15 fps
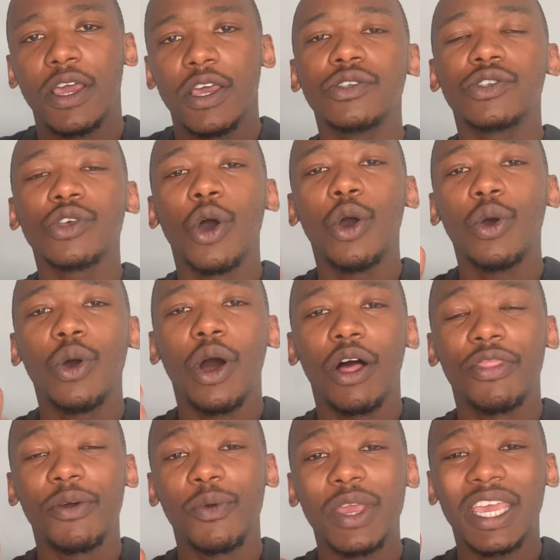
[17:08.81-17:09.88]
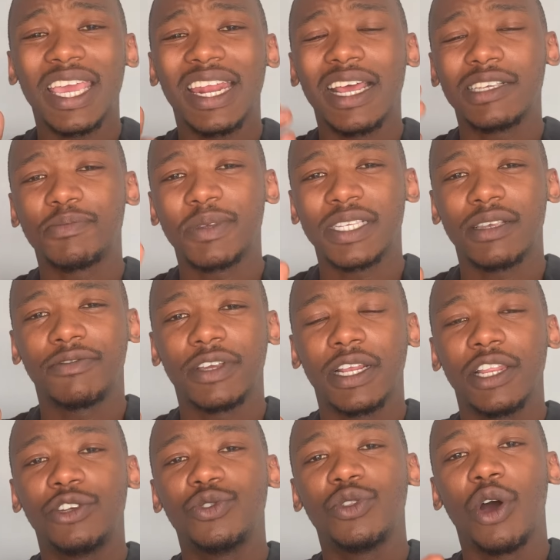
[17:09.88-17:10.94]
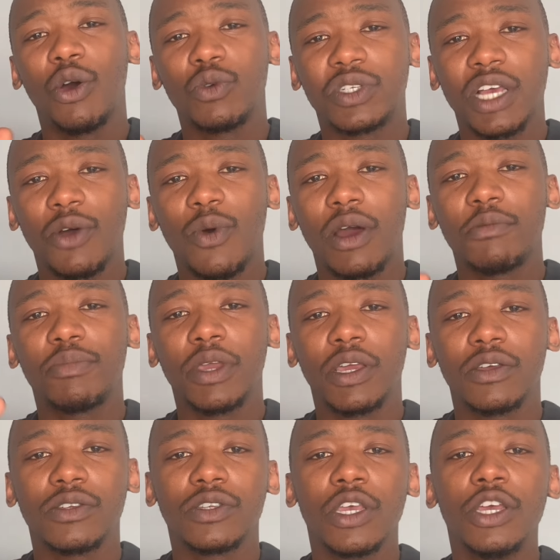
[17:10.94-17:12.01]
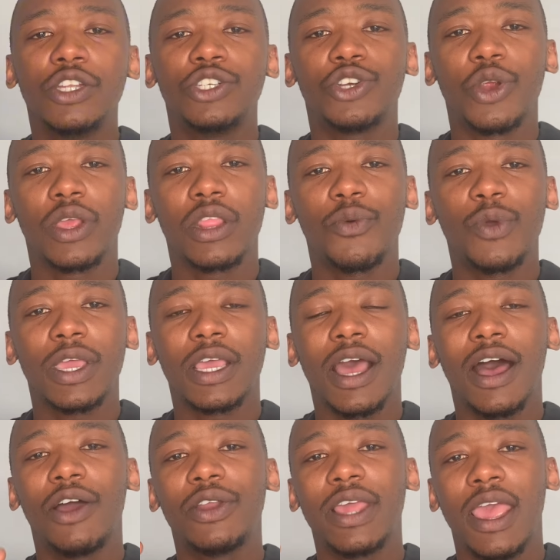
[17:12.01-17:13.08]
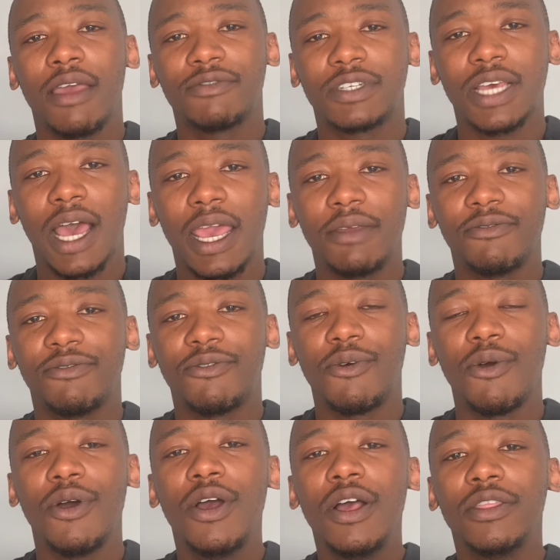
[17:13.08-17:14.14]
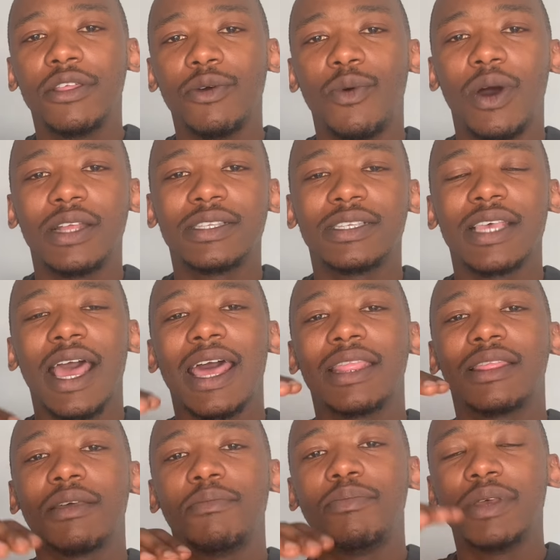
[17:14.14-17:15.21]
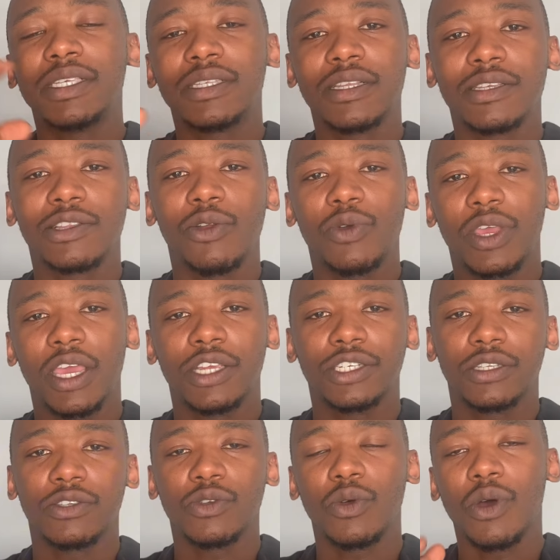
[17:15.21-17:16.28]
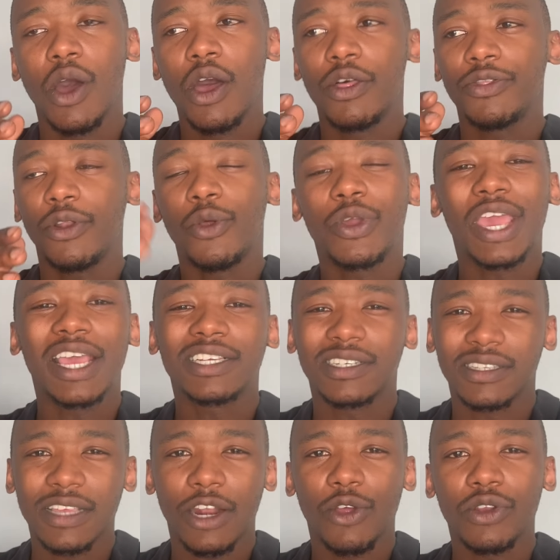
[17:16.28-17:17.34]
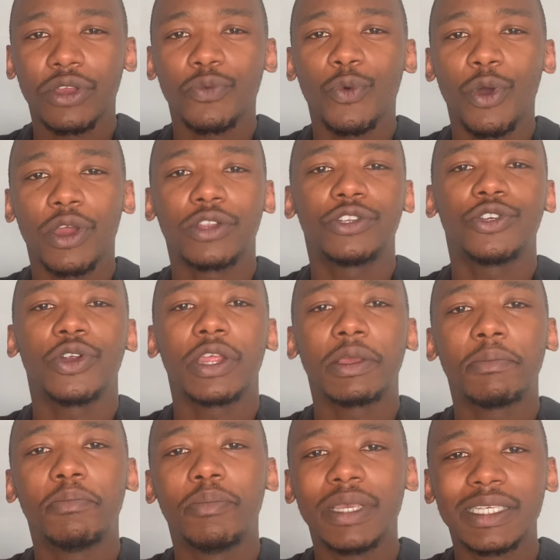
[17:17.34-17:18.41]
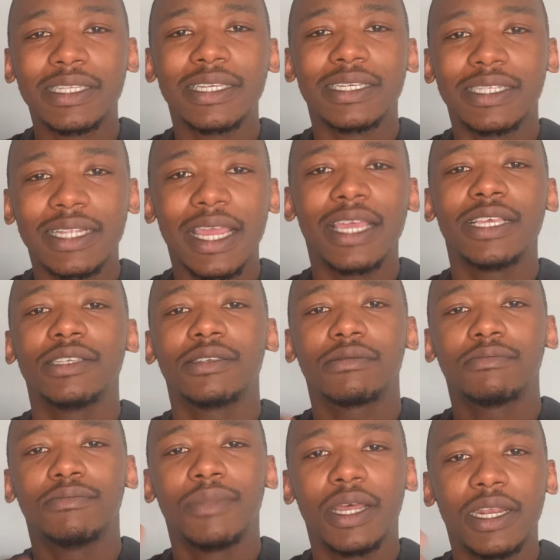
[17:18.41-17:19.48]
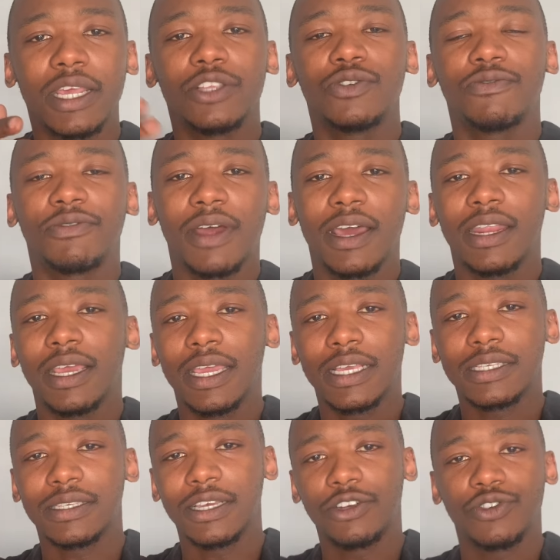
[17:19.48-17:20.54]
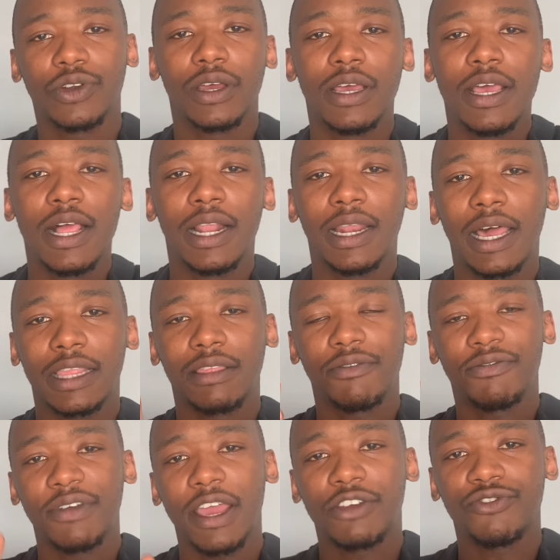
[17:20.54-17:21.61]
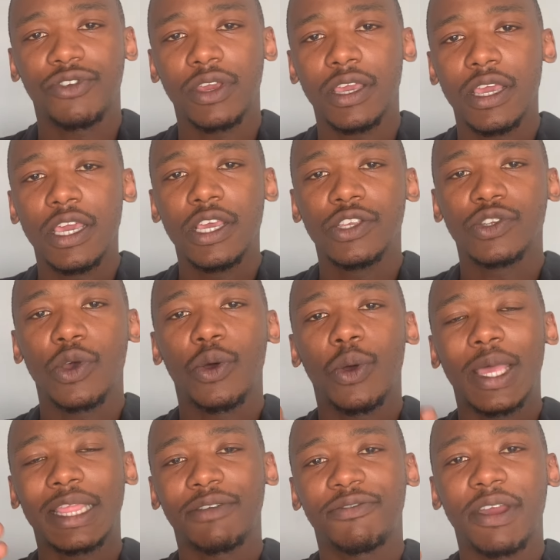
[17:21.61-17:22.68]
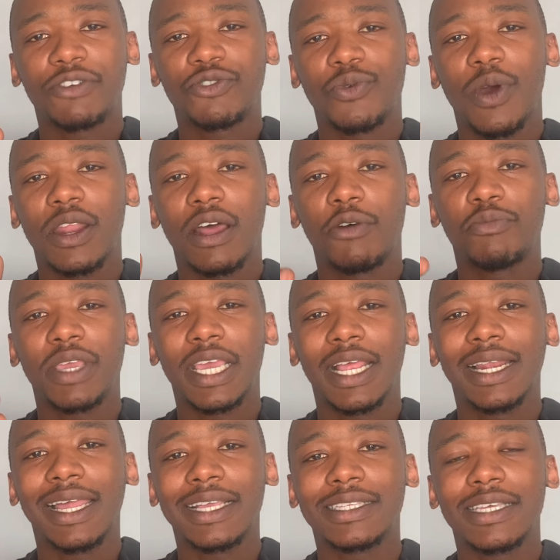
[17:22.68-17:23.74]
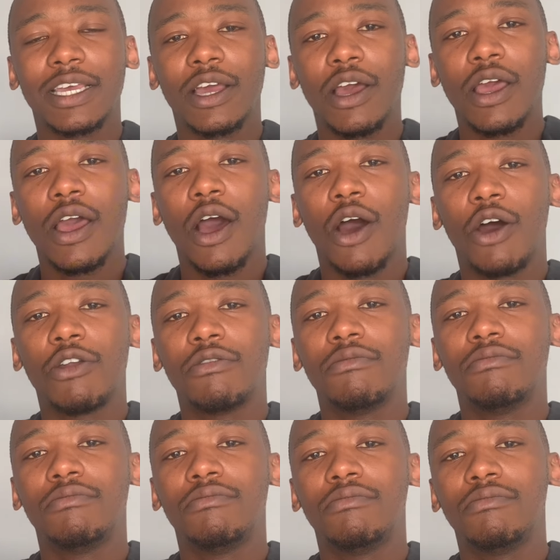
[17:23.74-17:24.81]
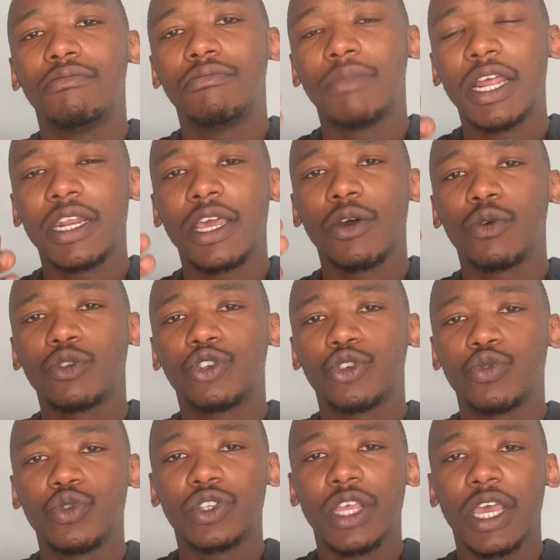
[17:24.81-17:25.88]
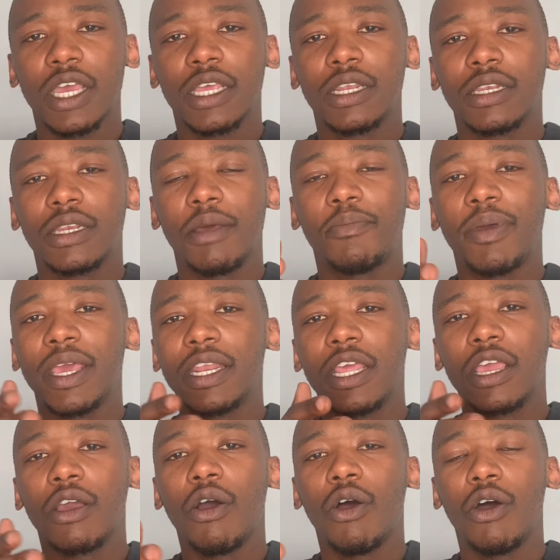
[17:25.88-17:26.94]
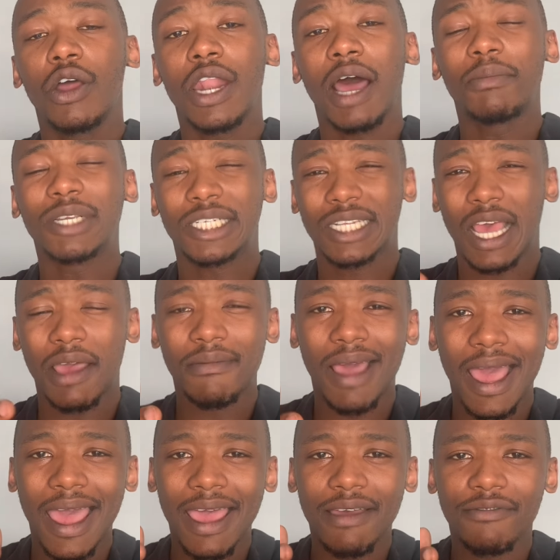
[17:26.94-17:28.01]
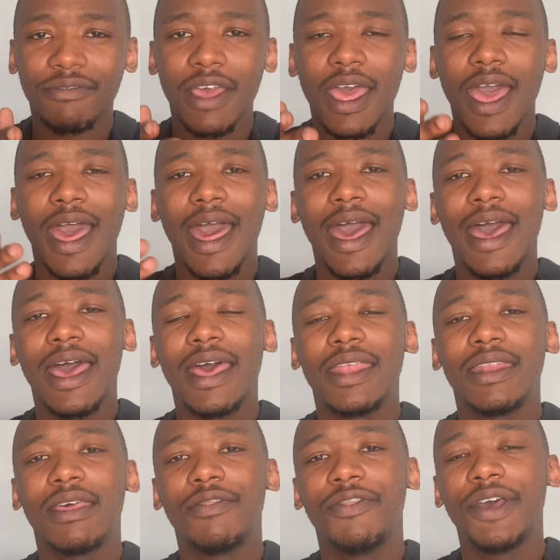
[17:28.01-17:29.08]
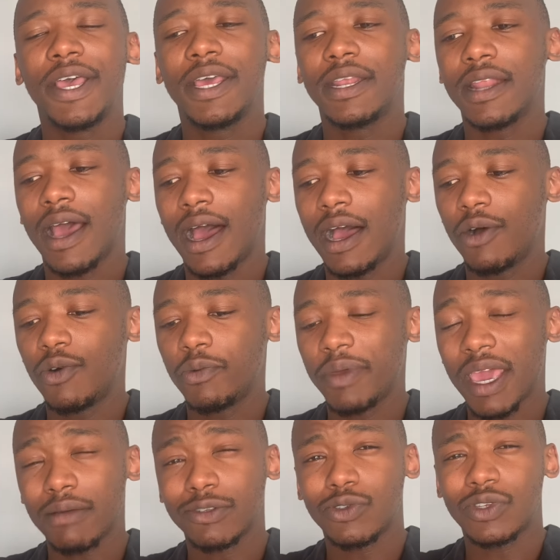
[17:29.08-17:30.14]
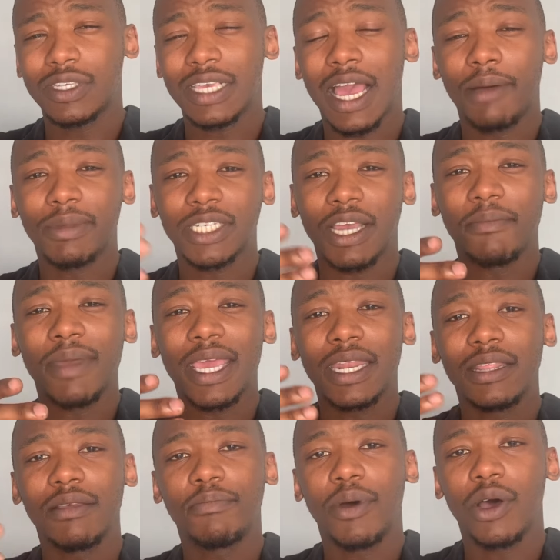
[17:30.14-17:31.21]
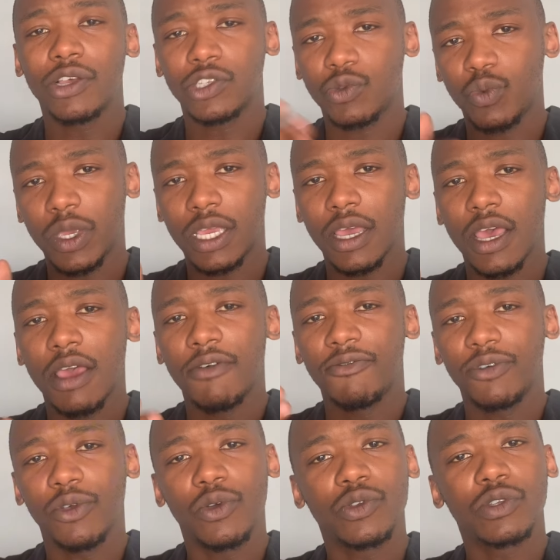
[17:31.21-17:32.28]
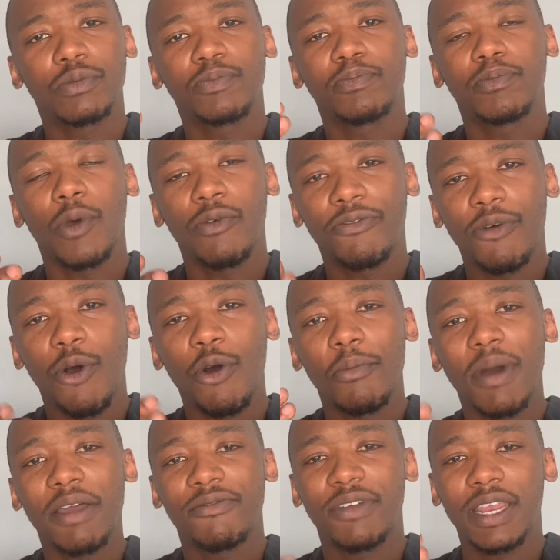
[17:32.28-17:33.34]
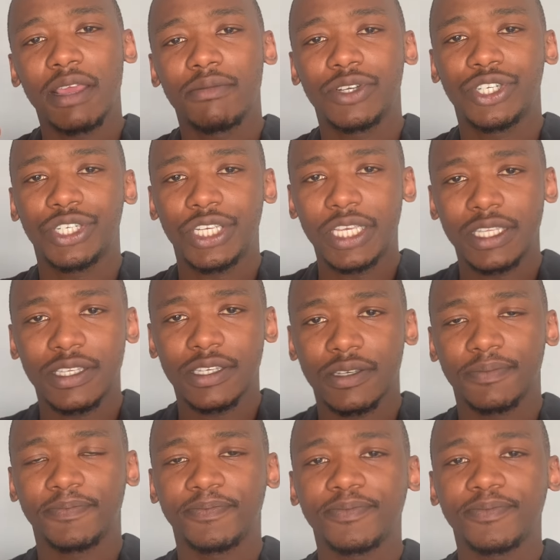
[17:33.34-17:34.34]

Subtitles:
So on the weekend, I specifically do the hotel one, because during the week I only have time for the ones at the business locations, or the locations that only work during business days, Monday to Friday, etc., like the factory. So at the factory one, I'll be collecting on Monday or Tuesday, depending on how much time I have, and then I will be able to see how much I made in the past week for those, for all my vending machines.